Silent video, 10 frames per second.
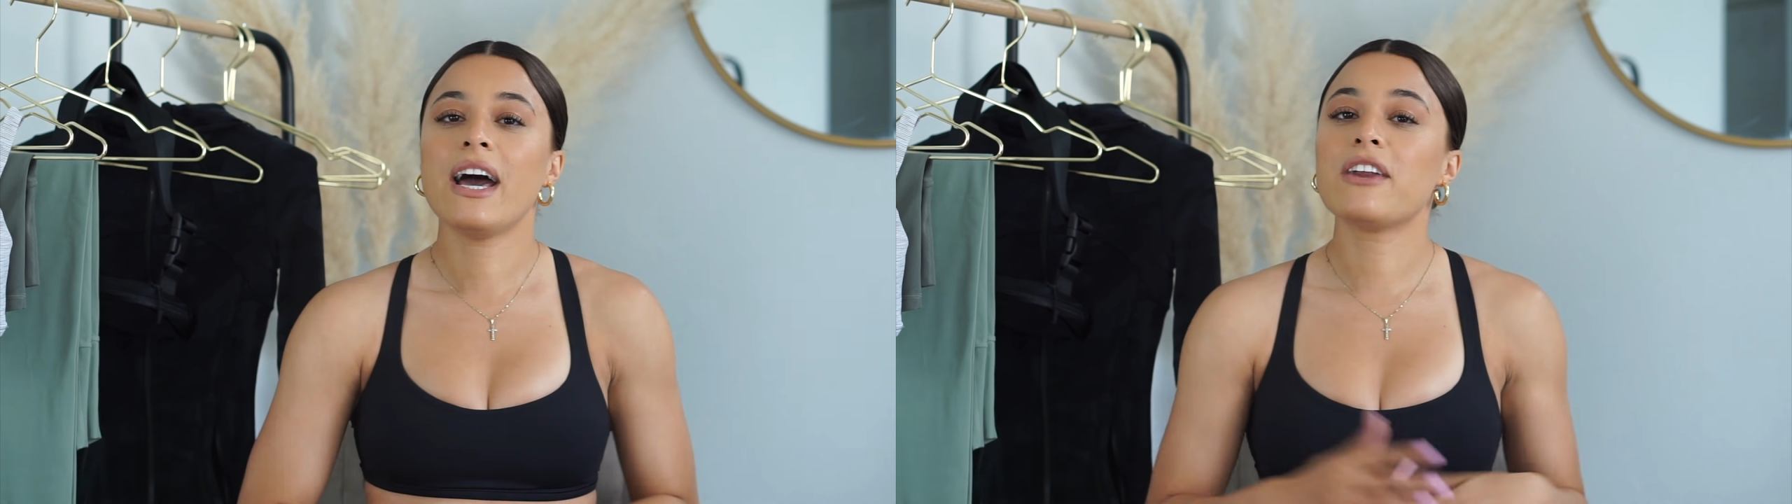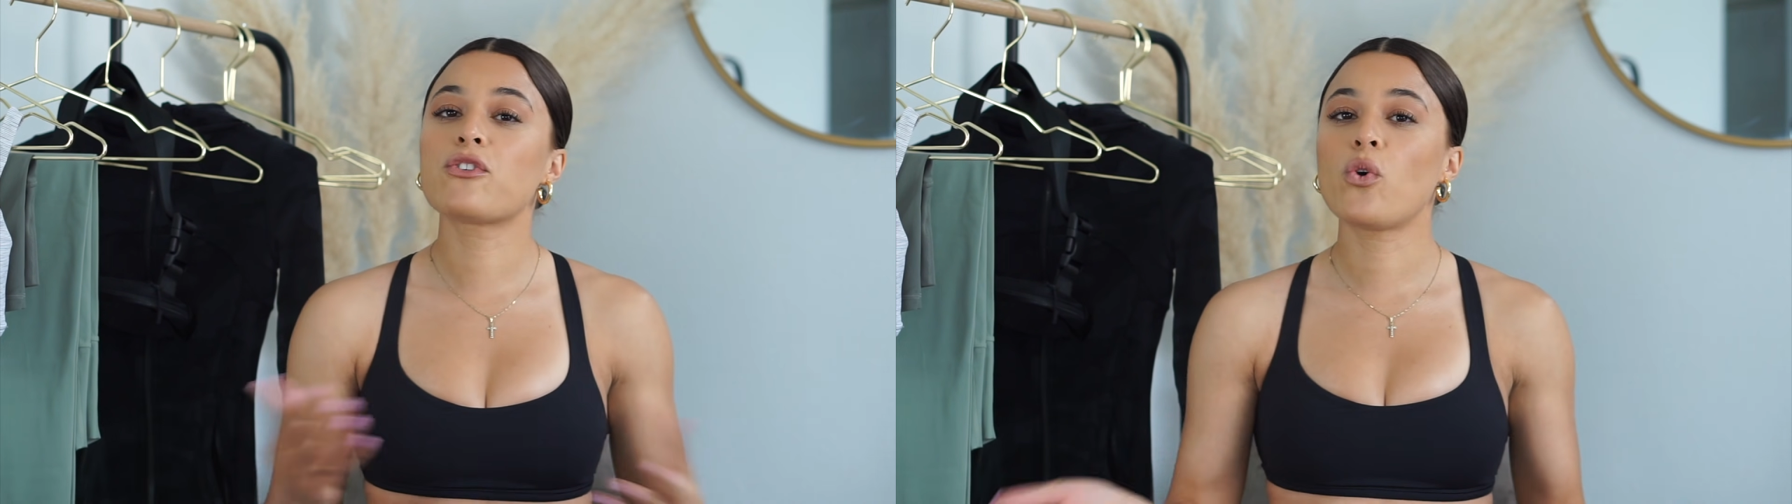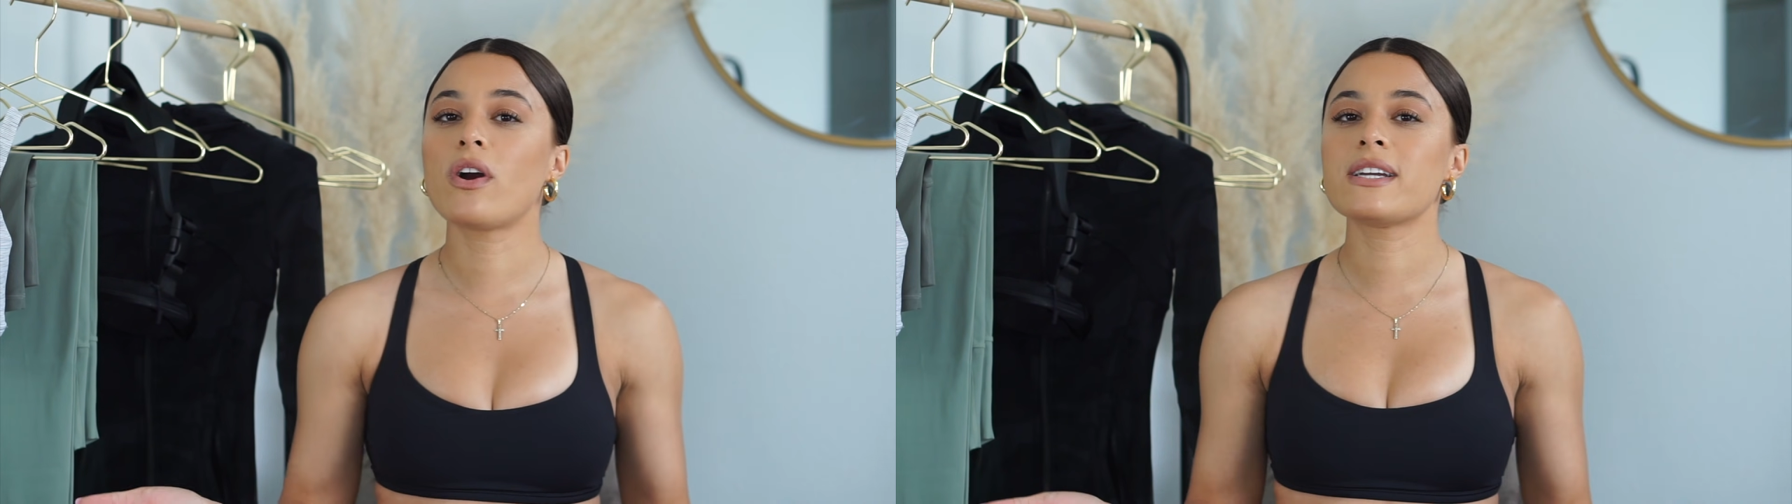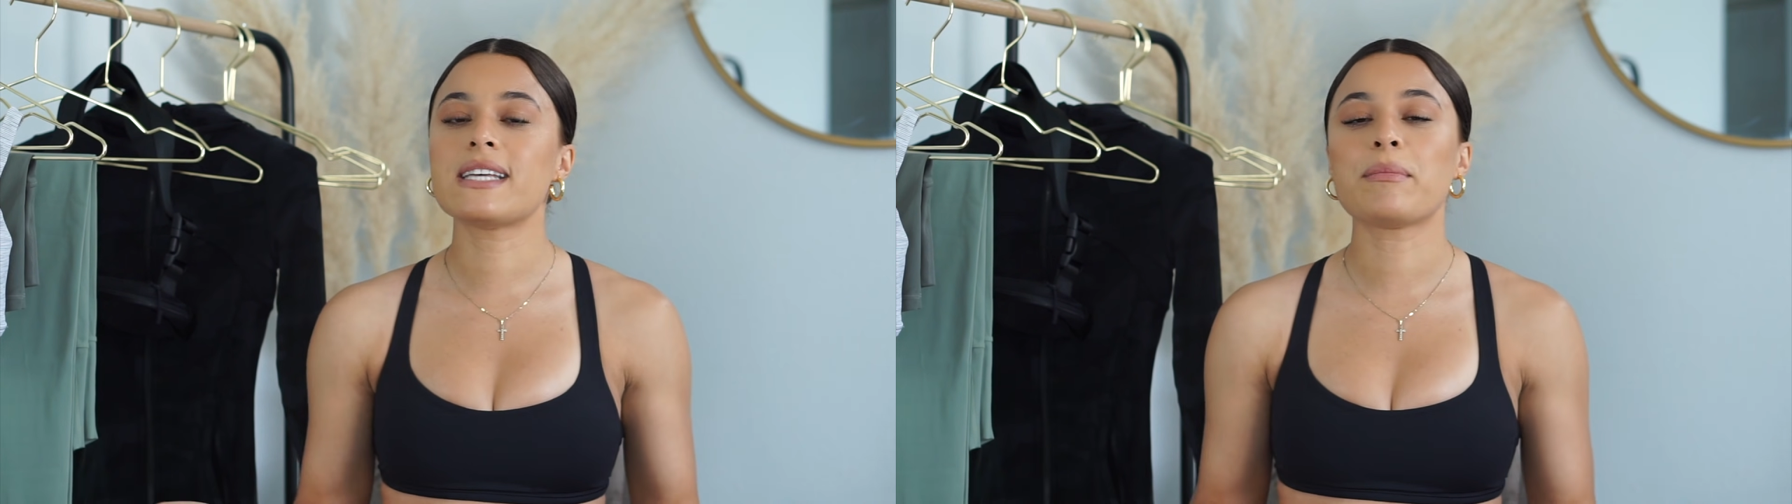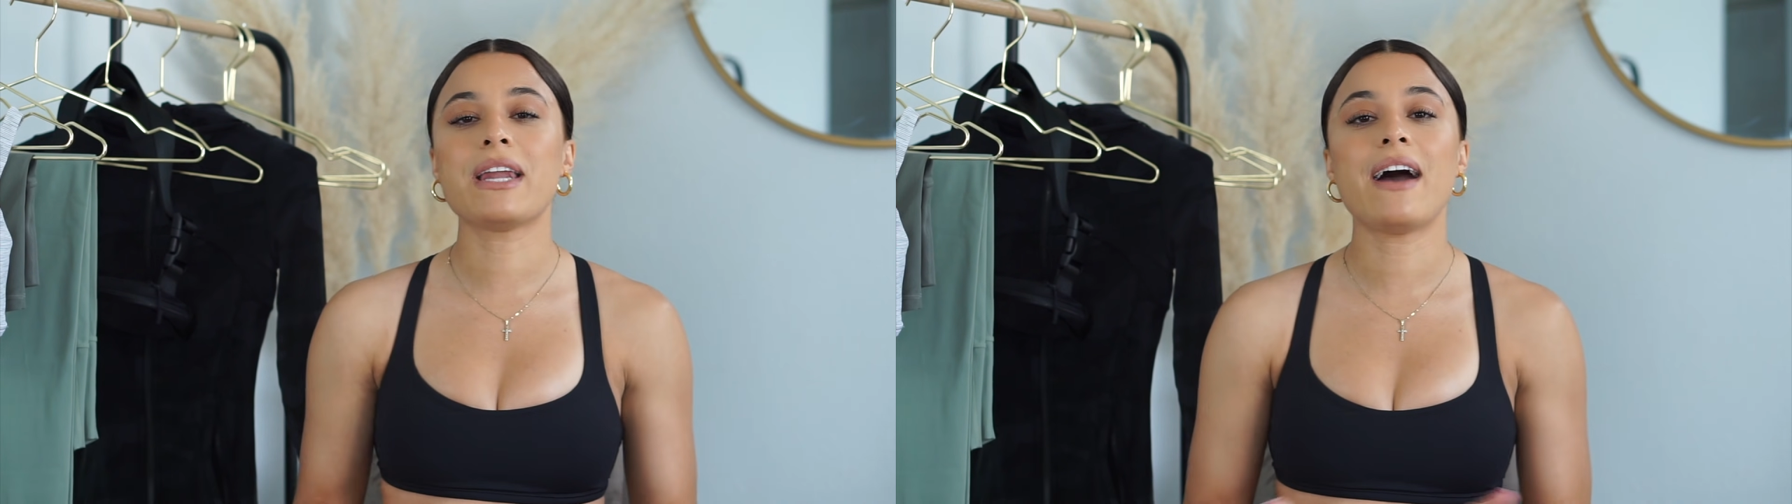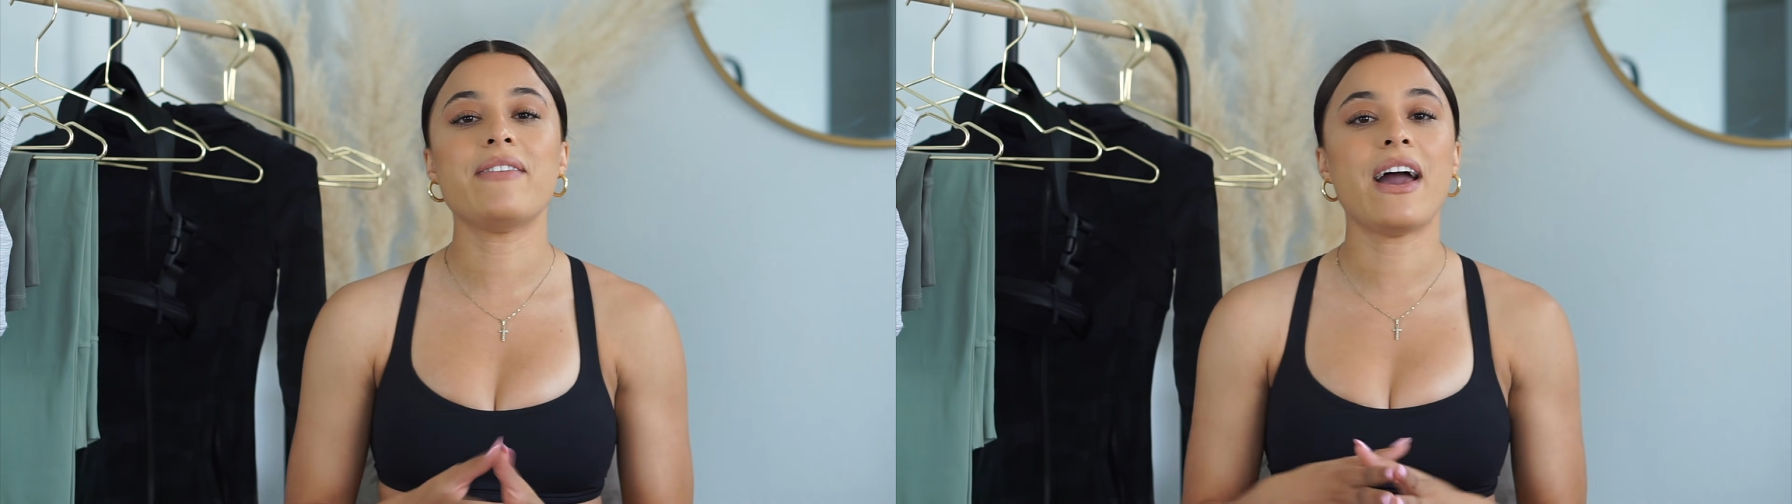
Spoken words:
and of course I'm going to have